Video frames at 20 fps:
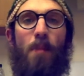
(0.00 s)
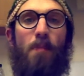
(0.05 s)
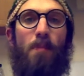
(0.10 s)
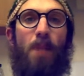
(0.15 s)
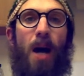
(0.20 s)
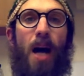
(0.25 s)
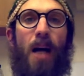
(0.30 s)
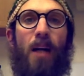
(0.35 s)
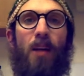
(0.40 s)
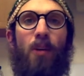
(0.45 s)

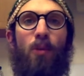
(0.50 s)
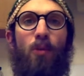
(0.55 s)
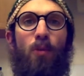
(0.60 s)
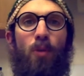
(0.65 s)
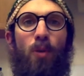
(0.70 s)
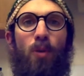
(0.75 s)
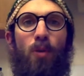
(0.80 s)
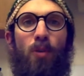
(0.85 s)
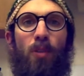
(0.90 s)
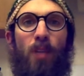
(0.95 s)
Maca
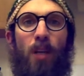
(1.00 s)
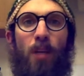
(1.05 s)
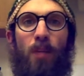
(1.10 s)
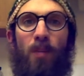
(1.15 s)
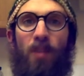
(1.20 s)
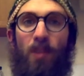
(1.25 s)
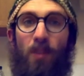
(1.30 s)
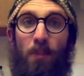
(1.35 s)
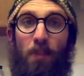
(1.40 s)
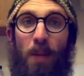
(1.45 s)
root
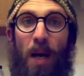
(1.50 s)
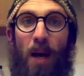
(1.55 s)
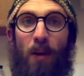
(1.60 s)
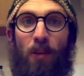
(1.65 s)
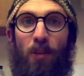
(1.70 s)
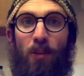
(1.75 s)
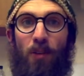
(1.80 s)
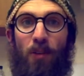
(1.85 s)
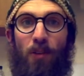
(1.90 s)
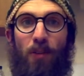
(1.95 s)
comes in
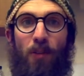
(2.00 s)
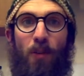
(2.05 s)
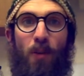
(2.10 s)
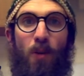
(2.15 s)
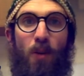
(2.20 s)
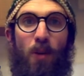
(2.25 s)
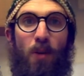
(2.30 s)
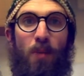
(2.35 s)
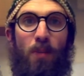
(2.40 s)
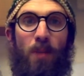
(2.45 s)
powdered
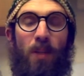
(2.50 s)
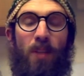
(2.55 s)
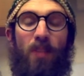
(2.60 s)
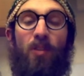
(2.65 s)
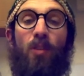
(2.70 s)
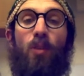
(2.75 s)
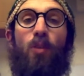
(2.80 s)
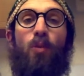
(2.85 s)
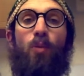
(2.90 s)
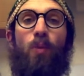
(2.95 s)
form.
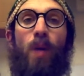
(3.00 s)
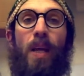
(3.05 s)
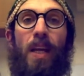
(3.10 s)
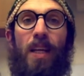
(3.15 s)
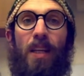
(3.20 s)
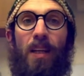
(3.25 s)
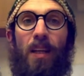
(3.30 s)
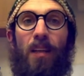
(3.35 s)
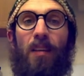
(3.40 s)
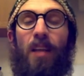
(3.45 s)
It's
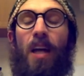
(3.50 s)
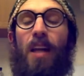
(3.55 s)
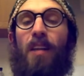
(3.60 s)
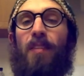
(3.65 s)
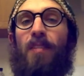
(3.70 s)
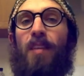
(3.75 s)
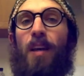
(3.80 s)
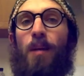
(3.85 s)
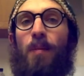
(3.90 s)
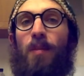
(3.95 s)
great. A lot
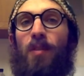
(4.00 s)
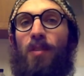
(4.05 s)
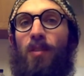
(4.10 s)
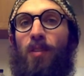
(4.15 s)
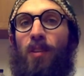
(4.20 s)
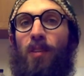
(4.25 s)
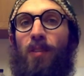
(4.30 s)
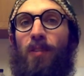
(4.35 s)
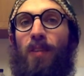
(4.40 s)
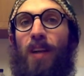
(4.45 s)
of times you
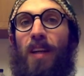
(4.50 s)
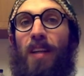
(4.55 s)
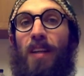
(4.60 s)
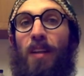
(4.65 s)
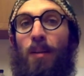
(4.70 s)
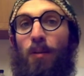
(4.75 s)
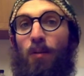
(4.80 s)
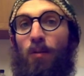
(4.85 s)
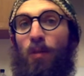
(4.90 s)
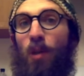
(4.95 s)
can find
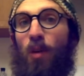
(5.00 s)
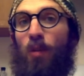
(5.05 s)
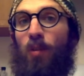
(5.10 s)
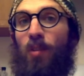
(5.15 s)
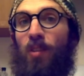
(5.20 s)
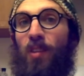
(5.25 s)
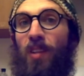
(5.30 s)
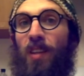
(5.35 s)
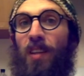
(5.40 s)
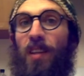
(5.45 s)
it
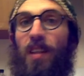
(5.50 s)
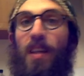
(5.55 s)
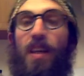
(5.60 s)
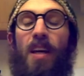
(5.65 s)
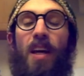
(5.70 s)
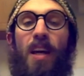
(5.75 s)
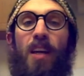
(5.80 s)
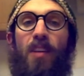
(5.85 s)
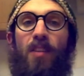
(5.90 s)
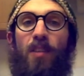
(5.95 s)
roasted.
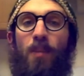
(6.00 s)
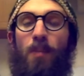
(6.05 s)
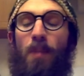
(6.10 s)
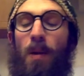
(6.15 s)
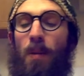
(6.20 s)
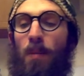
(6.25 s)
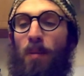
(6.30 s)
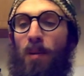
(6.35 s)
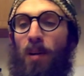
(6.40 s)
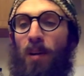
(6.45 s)
It's a
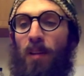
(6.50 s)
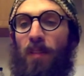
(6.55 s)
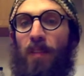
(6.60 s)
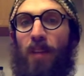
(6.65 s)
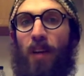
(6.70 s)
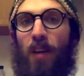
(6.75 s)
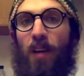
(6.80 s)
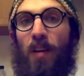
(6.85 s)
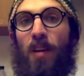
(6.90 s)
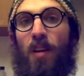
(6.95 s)
member of
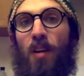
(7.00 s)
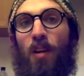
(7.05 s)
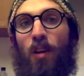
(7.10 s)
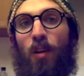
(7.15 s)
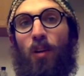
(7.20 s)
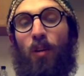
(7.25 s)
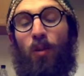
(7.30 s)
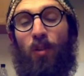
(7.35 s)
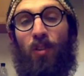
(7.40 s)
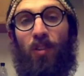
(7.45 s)
the
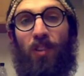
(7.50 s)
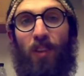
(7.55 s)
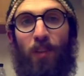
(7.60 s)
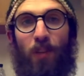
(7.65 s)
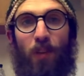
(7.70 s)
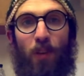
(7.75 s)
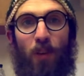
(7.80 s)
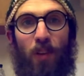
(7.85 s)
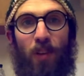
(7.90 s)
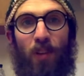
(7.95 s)

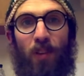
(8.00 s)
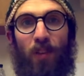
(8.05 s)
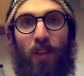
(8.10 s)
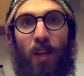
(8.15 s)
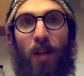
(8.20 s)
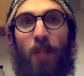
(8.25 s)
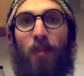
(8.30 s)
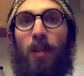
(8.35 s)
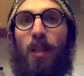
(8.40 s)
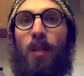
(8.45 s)
cruciferous
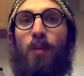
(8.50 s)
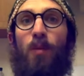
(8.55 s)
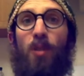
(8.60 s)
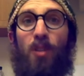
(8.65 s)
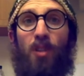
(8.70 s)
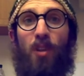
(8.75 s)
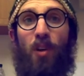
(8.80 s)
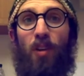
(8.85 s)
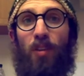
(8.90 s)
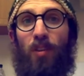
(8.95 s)
family,
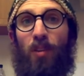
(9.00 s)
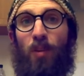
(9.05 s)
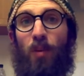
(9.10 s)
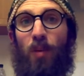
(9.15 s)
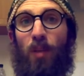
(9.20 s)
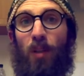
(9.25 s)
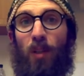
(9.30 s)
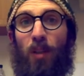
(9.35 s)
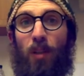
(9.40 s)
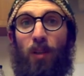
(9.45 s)
which also
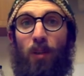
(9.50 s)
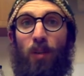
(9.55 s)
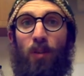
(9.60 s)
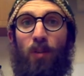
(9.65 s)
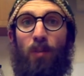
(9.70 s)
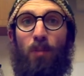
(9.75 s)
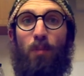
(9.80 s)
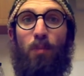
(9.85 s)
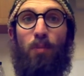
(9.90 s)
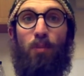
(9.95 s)

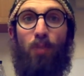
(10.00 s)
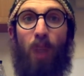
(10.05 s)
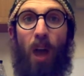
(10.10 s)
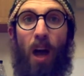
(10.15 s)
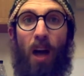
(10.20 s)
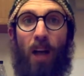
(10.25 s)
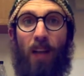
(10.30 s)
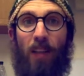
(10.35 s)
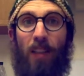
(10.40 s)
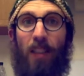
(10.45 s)
includes
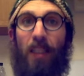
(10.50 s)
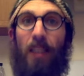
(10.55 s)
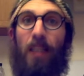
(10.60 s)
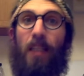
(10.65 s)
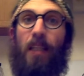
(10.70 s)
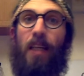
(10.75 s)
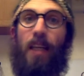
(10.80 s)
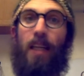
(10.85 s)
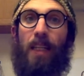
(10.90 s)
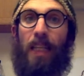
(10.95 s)

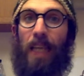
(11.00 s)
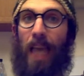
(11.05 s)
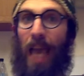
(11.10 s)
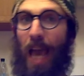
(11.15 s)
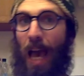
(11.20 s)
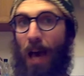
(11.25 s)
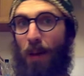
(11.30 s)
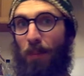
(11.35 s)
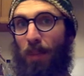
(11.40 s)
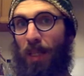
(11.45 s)
broccoli and
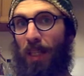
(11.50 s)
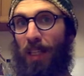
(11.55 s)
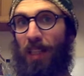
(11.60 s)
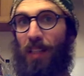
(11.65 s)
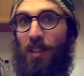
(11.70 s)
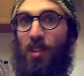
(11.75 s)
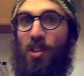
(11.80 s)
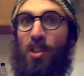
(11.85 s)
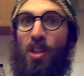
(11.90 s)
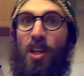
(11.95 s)

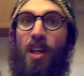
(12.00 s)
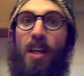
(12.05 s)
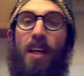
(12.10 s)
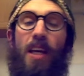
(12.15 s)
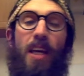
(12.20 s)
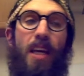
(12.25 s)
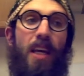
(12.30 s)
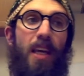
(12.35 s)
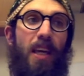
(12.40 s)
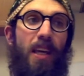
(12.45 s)
cabbage
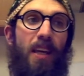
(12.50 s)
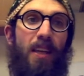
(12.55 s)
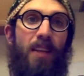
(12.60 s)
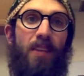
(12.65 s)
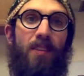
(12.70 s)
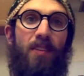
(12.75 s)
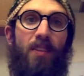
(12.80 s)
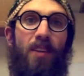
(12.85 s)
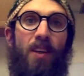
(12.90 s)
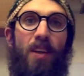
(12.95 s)

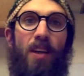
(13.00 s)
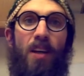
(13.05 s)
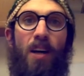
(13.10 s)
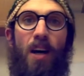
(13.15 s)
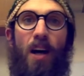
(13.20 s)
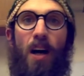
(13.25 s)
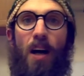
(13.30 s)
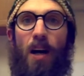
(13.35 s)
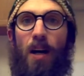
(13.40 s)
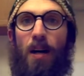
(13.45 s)
and
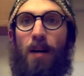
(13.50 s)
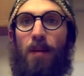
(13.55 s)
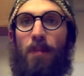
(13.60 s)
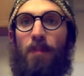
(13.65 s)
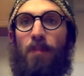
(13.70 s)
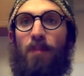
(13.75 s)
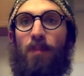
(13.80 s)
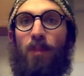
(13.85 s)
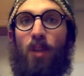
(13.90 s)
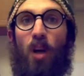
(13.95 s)

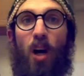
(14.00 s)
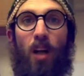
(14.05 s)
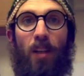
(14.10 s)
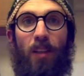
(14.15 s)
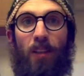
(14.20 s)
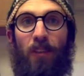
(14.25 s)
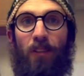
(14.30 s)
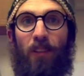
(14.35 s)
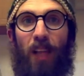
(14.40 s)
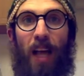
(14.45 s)

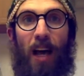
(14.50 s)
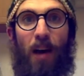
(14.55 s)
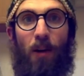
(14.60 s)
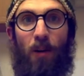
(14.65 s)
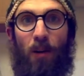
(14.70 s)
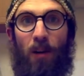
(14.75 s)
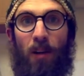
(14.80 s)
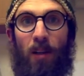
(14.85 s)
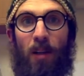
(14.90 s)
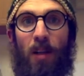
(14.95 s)

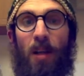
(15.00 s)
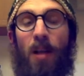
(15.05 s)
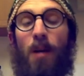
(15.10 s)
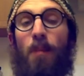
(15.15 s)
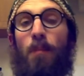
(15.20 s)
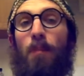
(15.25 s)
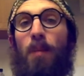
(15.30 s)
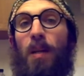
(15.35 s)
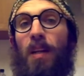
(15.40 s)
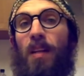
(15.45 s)
cauliflower.
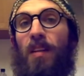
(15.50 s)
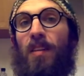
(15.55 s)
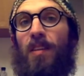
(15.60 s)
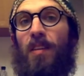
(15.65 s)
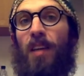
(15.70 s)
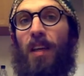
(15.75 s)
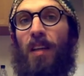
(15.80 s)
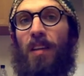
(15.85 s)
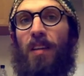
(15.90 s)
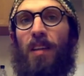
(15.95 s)
But
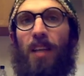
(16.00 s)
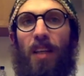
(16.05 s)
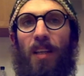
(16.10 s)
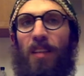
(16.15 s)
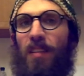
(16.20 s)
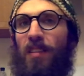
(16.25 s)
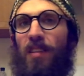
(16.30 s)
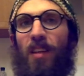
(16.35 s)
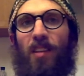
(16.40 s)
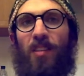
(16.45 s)

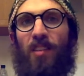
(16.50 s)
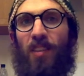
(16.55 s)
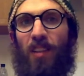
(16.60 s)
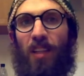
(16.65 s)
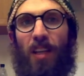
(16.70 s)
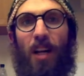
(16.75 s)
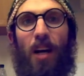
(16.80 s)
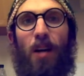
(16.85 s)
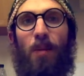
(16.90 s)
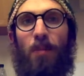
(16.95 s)
it doesn't
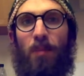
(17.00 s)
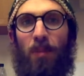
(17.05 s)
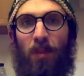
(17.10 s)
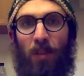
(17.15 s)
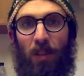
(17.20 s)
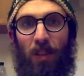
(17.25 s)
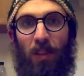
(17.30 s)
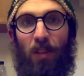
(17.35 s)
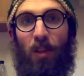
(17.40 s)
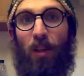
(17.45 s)
come
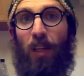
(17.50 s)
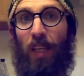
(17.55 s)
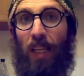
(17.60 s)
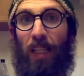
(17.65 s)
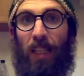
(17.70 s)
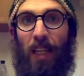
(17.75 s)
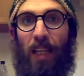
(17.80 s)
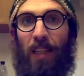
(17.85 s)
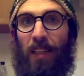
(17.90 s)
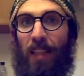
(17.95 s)
looking
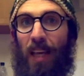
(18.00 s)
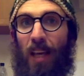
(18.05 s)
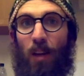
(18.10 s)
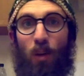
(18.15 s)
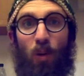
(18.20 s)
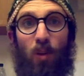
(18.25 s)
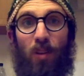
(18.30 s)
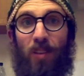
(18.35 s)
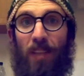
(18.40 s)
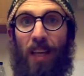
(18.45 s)
like that
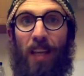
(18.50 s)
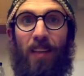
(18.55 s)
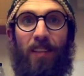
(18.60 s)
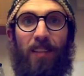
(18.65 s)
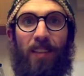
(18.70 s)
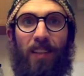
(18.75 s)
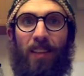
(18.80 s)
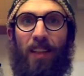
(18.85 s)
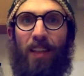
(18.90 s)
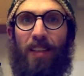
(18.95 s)
or
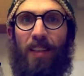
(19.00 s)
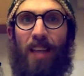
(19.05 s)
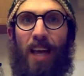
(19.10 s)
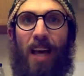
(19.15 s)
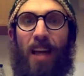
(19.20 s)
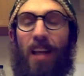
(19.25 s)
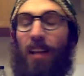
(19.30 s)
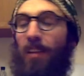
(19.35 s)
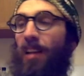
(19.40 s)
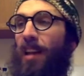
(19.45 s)
tasting like
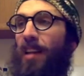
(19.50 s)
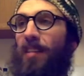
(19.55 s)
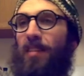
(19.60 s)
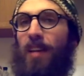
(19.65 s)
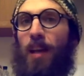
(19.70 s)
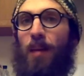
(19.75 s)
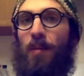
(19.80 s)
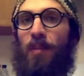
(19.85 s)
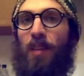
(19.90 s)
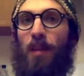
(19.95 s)
that. A lot of
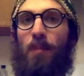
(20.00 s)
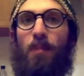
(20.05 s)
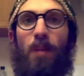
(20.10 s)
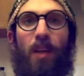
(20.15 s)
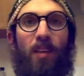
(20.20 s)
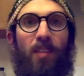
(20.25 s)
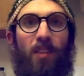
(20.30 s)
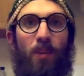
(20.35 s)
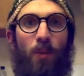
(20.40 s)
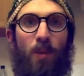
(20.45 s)
times they
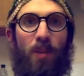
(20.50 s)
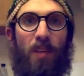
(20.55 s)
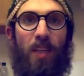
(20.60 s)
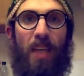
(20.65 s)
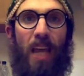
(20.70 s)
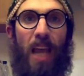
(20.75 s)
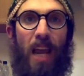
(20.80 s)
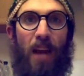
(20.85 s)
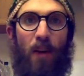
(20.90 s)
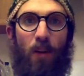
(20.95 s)
mix it with
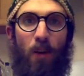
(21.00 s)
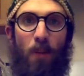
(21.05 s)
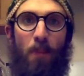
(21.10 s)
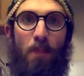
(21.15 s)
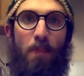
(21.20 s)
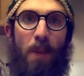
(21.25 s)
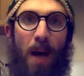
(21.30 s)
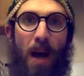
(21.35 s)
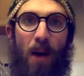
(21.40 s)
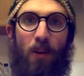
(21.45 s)

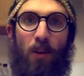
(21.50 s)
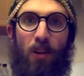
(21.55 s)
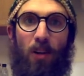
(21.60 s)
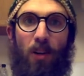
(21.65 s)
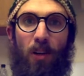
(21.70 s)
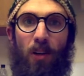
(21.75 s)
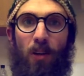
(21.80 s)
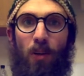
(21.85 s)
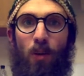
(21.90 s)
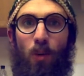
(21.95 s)
carob
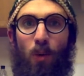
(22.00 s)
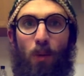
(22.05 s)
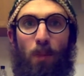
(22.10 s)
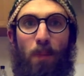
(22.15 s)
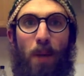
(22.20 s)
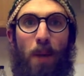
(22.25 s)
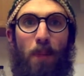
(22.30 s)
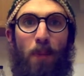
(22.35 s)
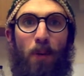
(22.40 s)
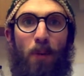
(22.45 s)
powder or
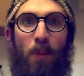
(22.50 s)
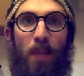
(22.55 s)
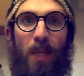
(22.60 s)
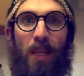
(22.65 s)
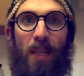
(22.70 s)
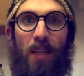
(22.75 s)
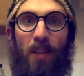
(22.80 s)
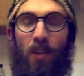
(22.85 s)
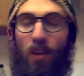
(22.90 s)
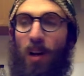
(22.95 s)

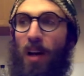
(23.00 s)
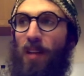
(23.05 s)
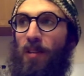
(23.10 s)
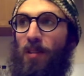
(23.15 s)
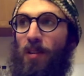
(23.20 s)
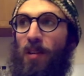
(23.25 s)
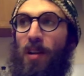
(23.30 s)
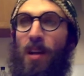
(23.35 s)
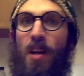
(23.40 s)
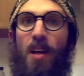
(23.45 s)
peppermint or
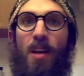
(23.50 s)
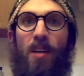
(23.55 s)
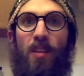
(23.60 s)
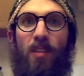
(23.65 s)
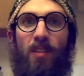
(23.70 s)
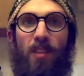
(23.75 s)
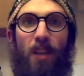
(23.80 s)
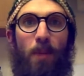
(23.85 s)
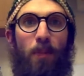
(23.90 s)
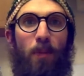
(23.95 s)
other
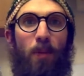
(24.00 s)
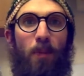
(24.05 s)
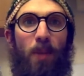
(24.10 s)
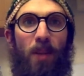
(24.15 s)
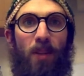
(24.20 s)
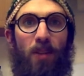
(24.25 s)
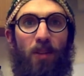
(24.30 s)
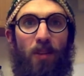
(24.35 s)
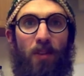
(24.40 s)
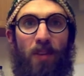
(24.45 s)

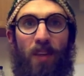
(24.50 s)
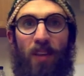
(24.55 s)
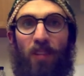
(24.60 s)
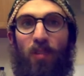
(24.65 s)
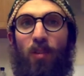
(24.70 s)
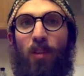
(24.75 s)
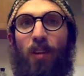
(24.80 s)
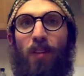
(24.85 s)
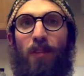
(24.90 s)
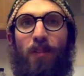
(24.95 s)
supplemental things.
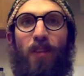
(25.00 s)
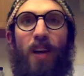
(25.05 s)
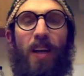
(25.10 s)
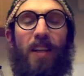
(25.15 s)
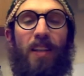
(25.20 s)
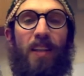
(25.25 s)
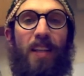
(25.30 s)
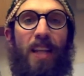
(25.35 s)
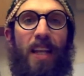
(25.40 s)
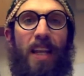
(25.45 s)
You can
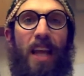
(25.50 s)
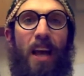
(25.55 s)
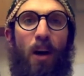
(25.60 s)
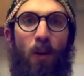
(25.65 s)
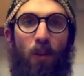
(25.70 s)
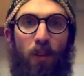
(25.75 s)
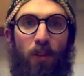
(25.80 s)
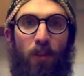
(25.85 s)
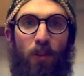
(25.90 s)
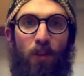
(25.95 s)
find it at
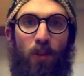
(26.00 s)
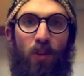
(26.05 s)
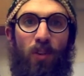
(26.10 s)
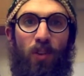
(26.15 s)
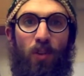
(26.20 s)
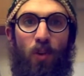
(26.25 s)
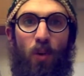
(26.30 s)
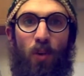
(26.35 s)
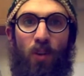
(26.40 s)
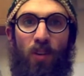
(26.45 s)
health food
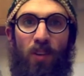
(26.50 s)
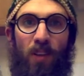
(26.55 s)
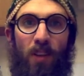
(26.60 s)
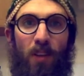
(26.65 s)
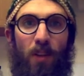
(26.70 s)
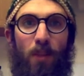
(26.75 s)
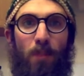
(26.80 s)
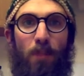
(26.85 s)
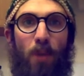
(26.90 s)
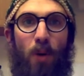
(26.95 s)
stores in
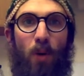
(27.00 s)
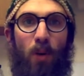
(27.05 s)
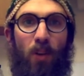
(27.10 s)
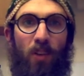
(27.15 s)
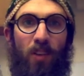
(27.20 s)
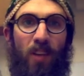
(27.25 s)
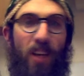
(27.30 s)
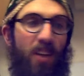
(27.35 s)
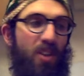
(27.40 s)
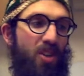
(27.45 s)
the bulk
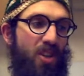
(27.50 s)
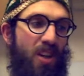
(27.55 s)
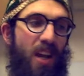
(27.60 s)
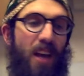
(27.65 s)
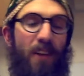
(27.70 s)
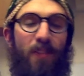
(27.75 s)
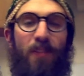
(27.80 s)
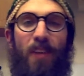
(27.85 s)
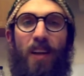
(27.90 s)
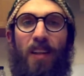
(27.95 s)
section. I
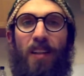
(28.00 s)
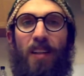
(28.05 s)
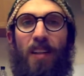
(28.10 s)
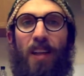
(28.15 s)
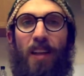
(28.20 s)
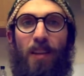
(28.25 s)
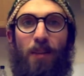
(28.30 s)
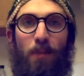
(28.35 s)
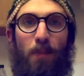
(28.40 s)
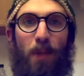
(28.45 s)
find it
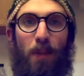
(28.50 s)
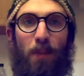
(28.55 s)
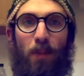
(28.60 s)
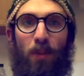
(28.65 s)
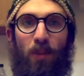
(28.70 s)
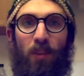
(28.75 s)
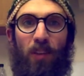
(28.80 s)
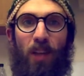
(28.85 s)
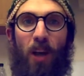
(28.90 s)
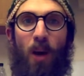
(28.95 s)
at
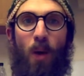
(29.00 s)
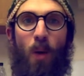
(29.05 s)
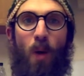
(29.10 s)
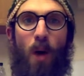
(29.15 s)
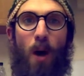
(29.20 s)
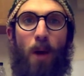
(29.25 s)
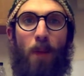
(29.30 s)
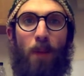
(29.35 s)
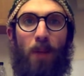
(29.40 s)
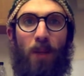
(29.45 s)
People's
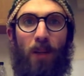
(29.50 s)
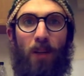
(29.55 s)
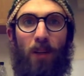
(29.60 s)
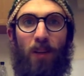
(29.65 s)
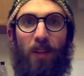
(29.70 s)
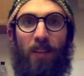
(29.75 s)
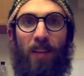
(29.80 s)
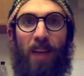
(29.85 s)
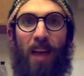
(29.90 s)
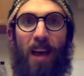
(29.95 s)
Co-op here
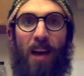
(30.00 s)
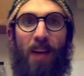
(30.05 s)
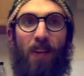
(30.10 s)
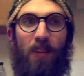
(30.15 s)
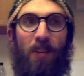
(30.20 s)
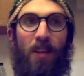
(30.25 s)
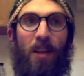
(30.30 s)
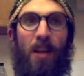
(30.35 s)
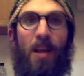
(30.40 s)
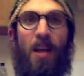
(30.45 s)
in
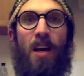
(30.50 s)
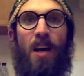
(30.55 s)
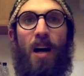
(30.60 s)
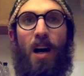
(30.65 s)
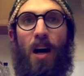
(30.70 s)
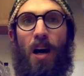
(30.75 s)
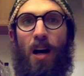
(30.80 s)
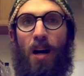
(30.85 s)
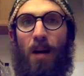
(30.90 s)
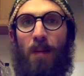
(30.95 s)

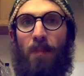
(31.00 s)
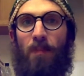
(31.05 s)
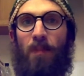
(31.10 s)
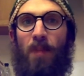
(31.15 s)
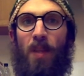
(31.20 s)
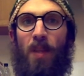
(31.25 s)
town.